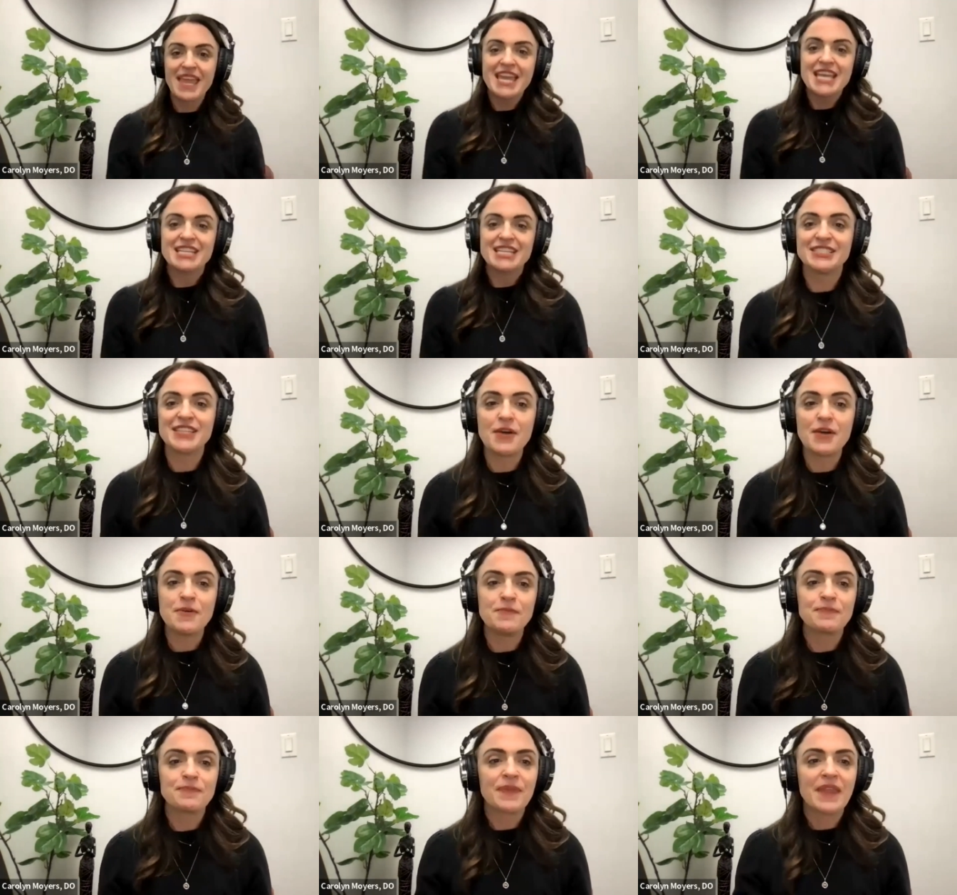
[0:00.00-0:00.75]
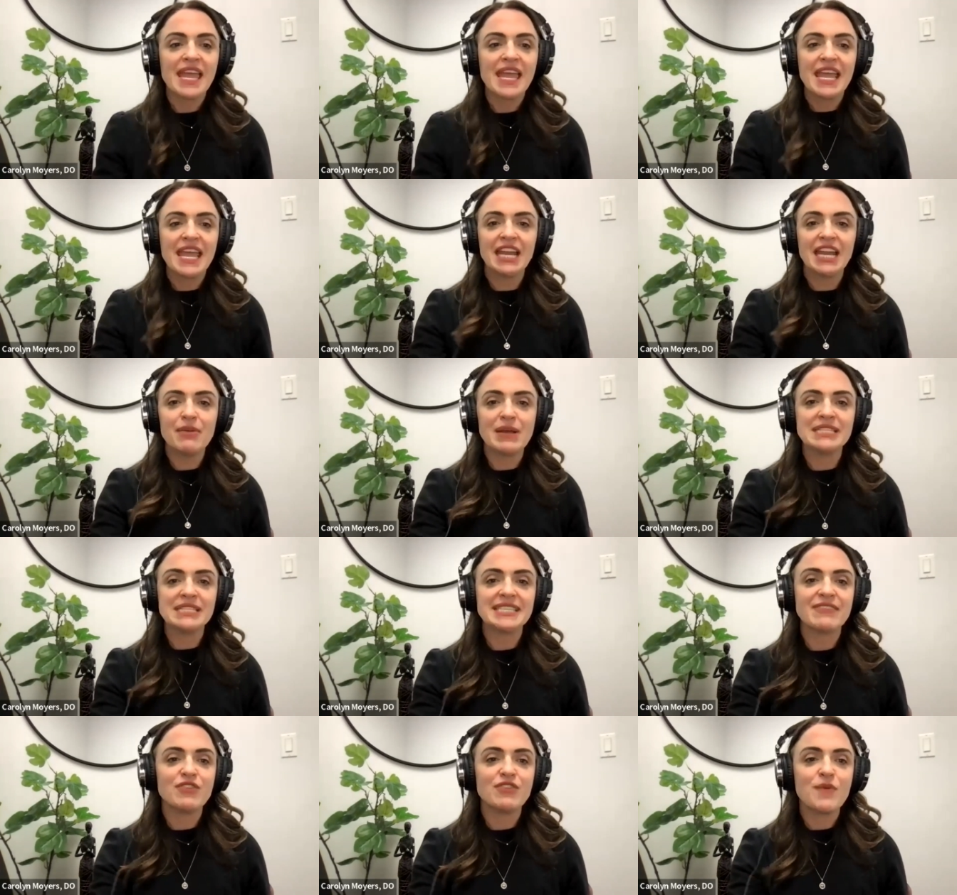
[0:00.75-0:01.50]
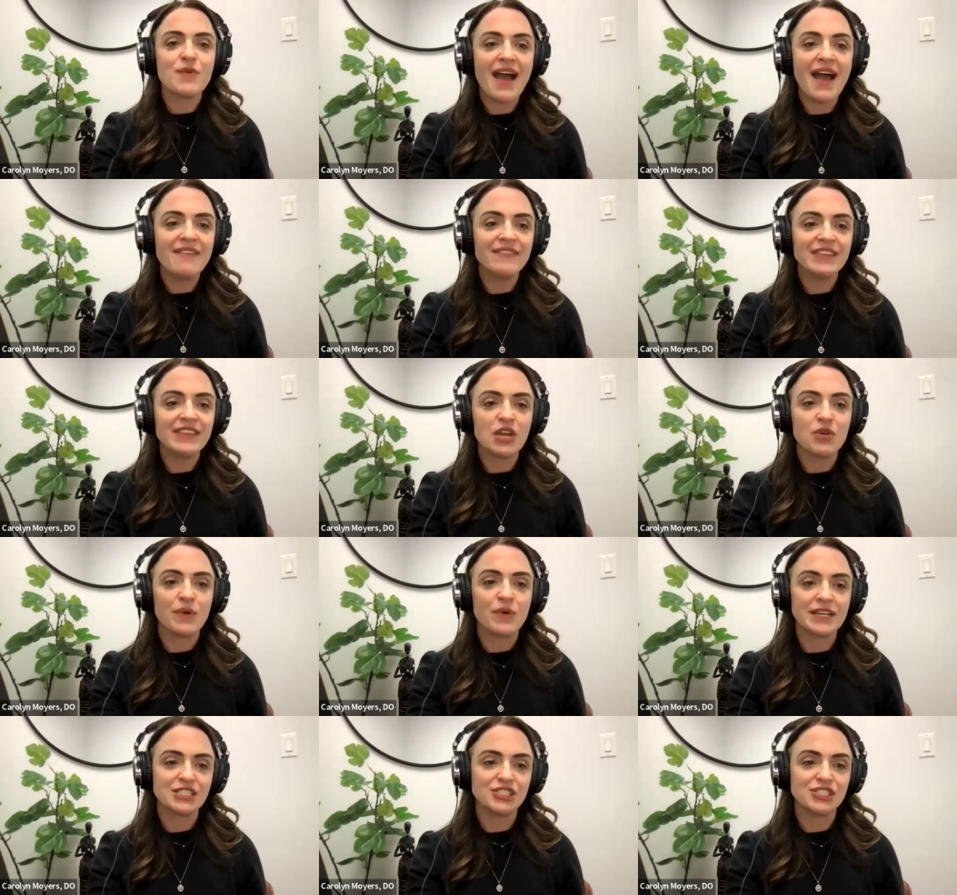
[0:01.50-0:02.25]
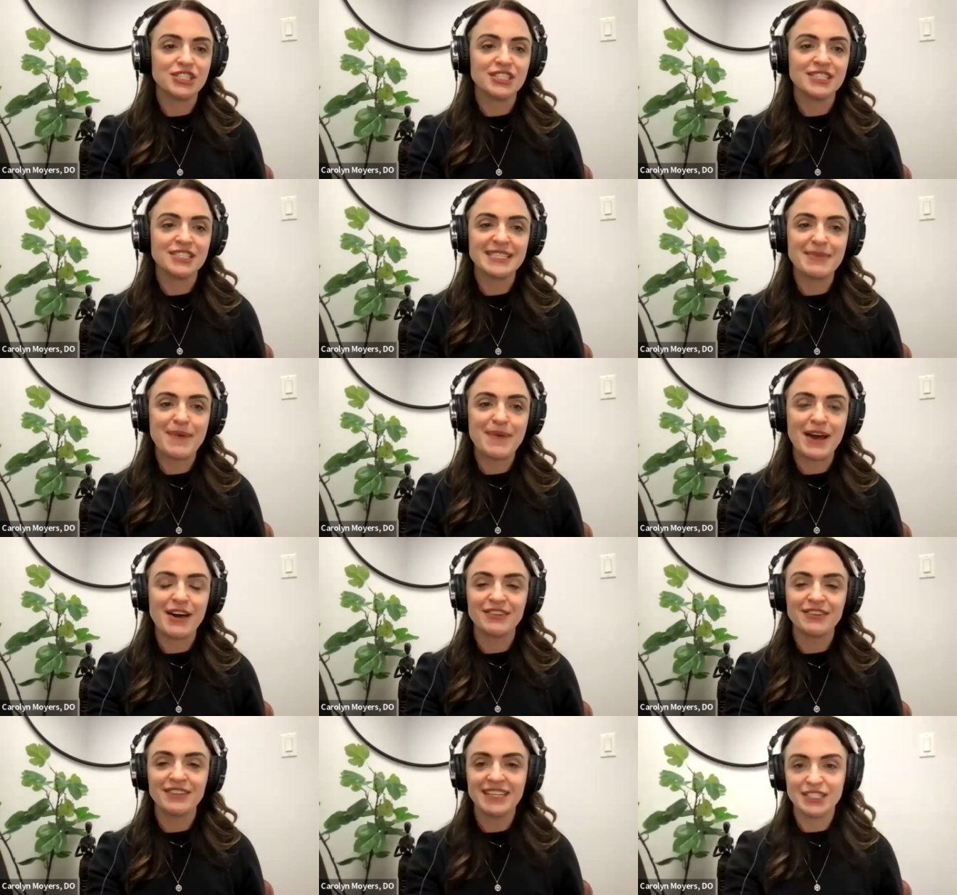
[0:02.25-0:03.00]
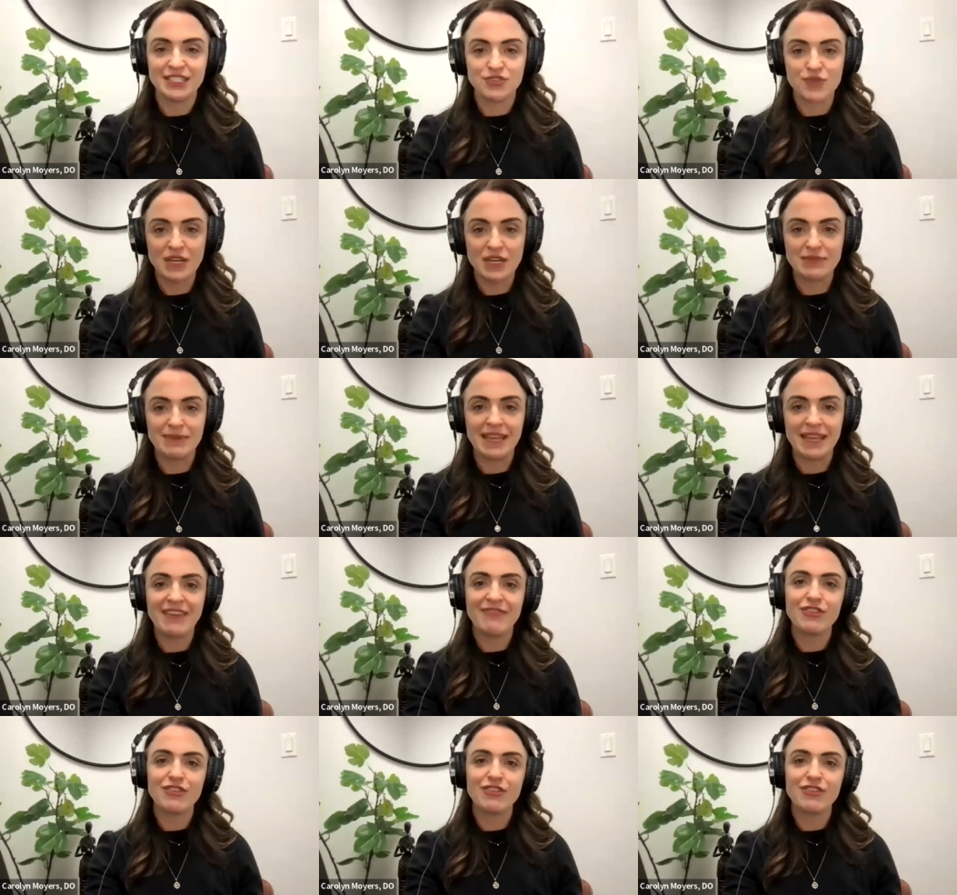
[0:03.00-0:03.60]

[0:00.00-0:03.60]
So anyways, if you have any questions about hysterectomy,